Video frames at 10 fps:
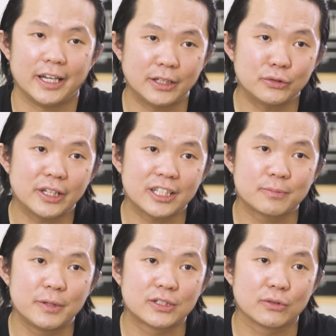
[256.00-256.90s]
A2 takes
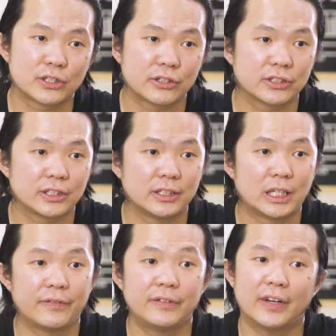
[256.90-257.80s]
speed so seriously,
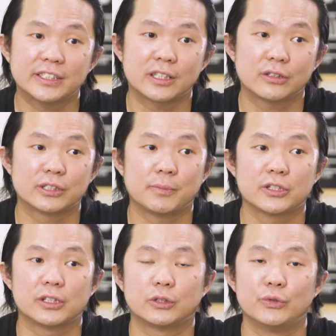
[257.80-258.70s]
they've invested into
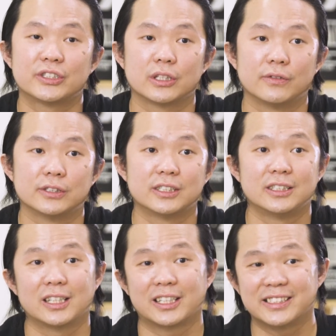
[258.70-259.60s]
specially tweaked servers
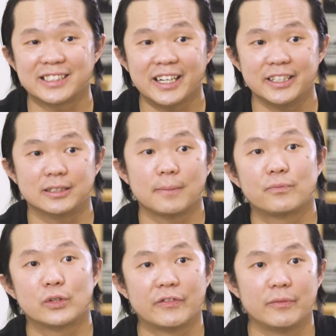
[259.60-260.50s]
that are designed to
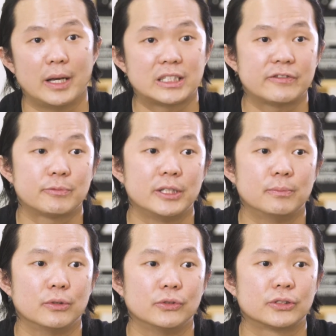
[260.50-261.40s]
give a massive speed
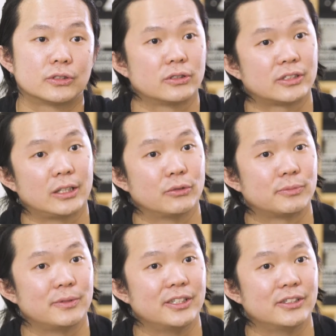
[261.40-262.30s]
boost to site load
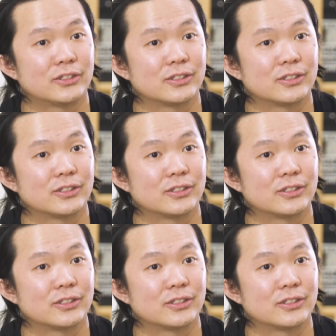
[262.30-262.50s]
speeds.